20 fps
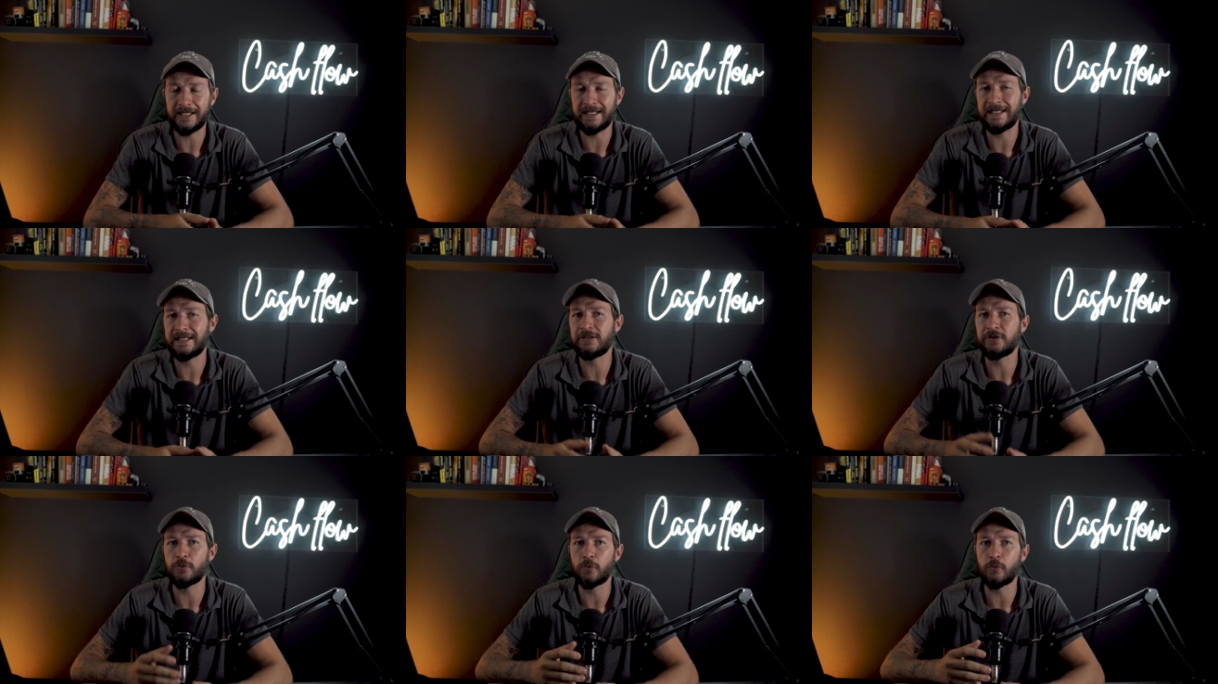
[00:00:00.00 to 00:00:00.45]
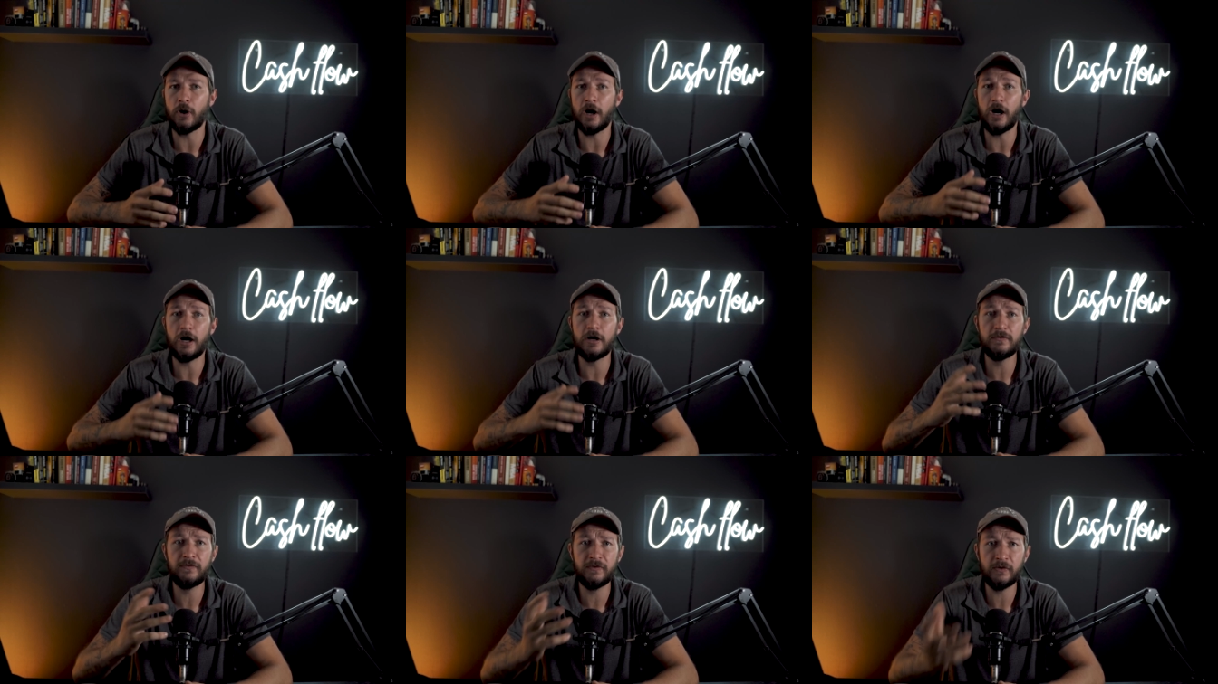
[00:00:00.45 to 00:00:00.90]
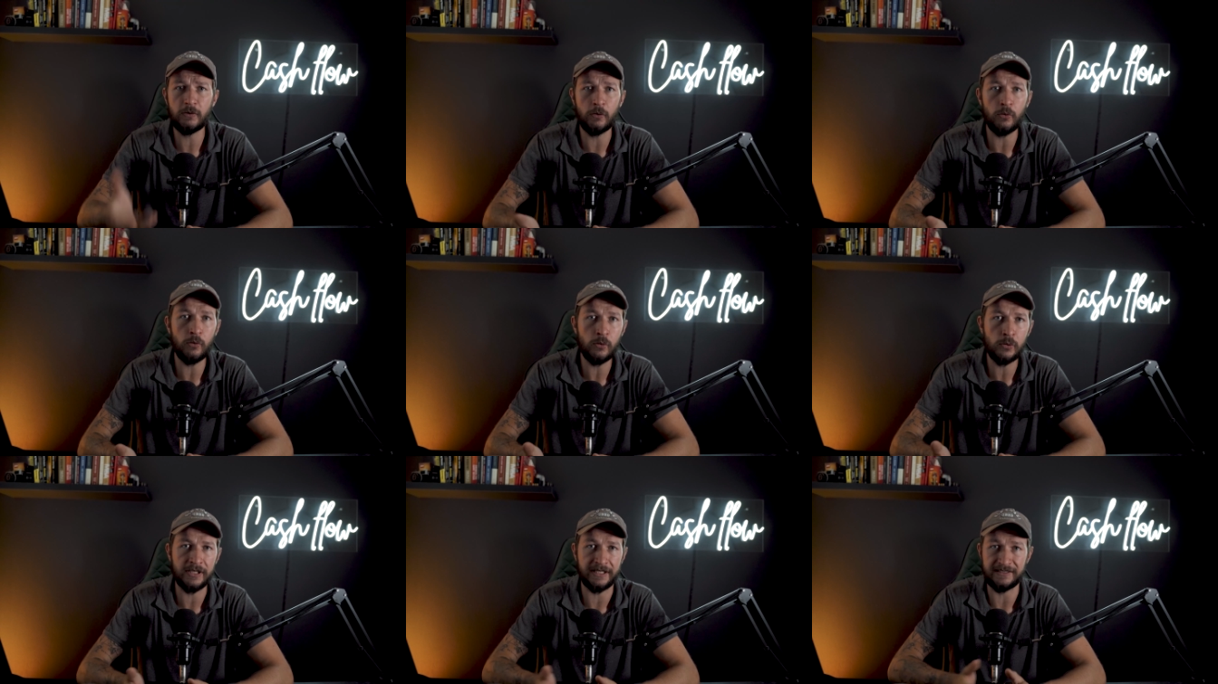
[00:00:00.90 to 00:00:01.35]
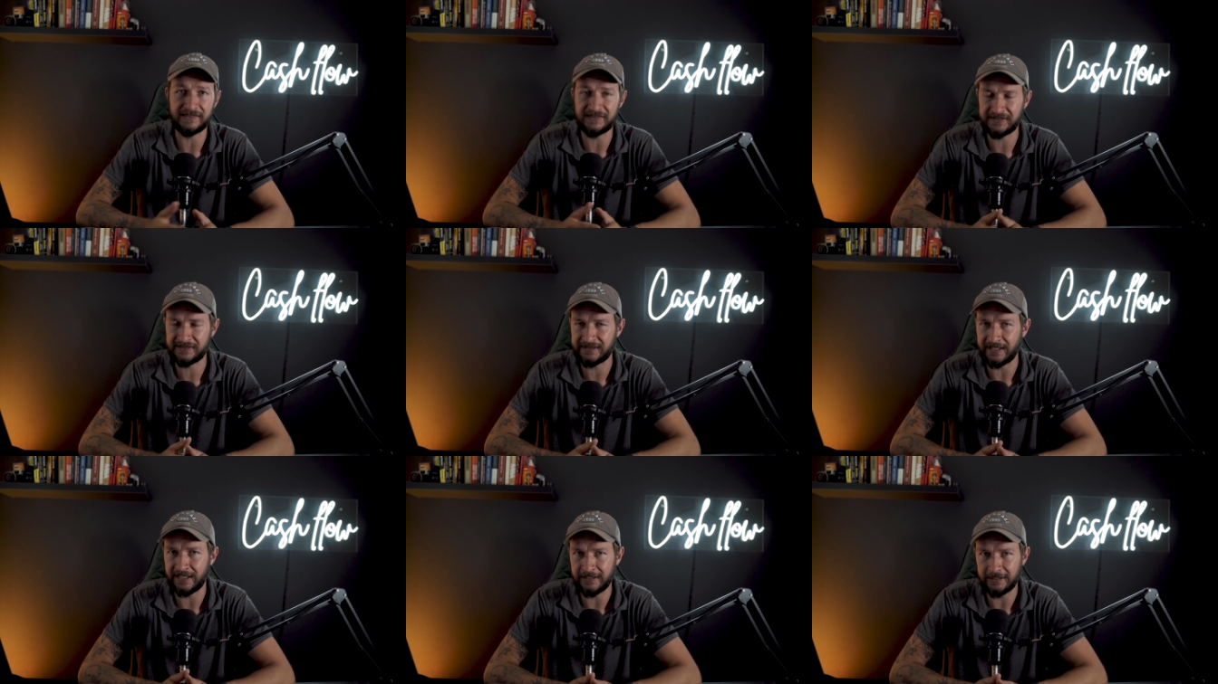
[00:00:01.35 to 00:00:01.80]
in your overall
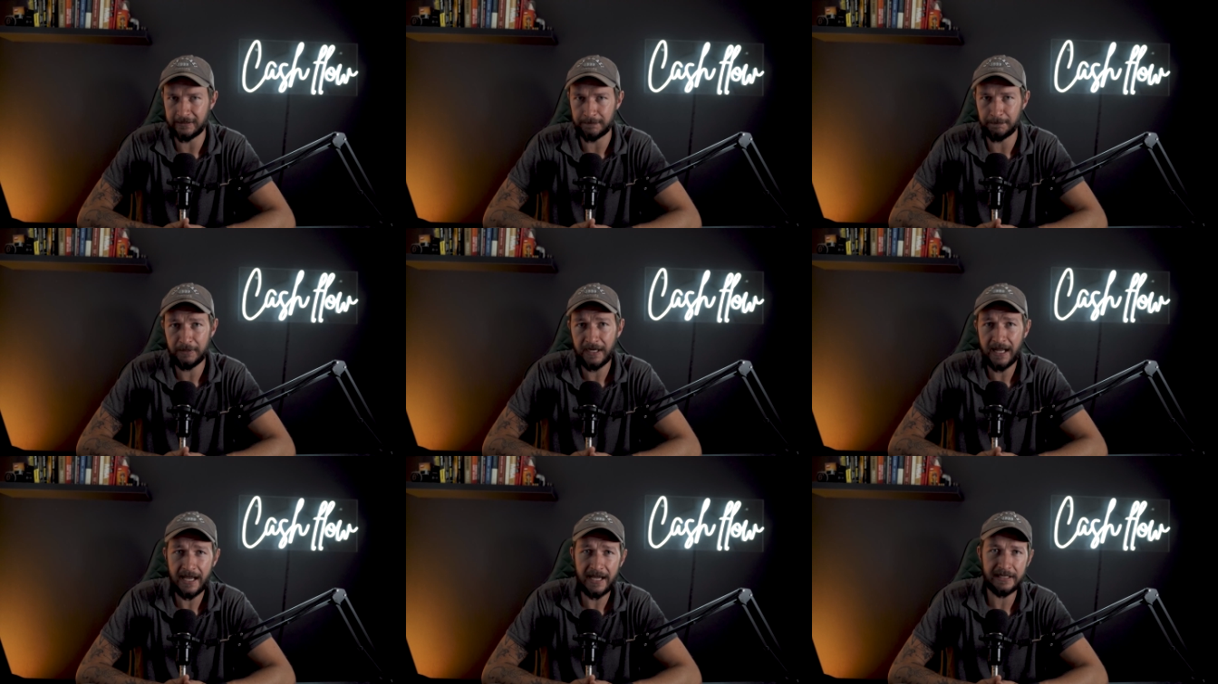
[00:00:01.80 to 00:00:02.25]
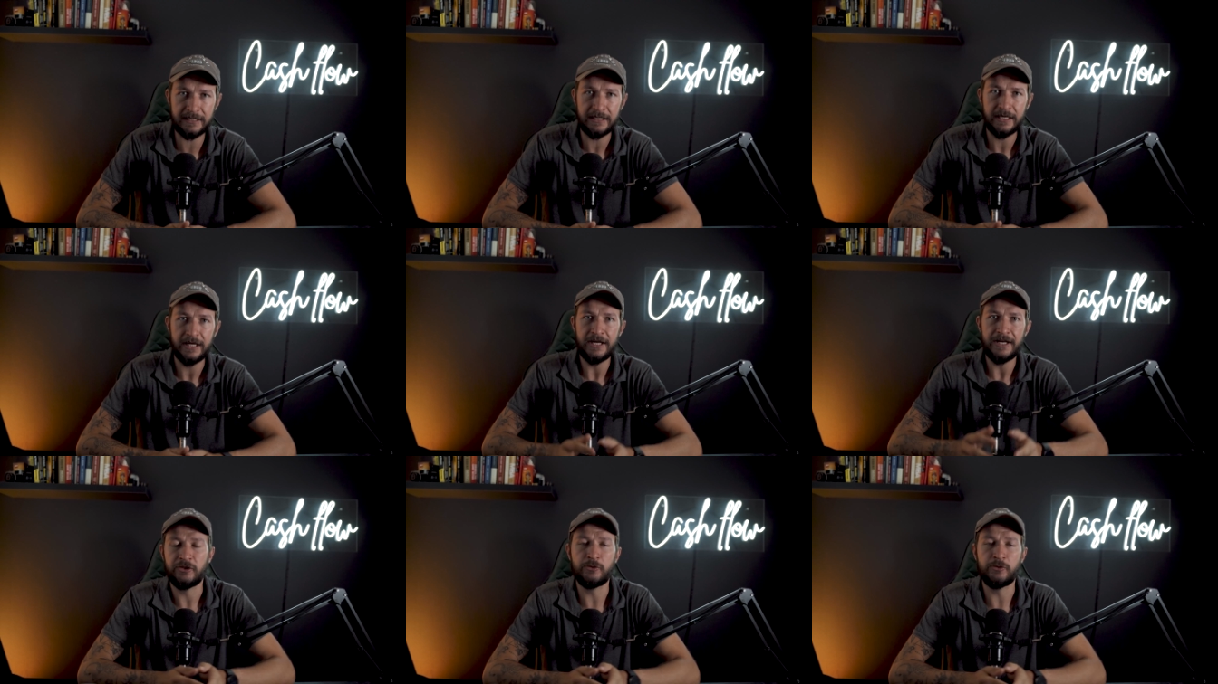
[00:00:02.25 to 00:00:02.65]
estate plan,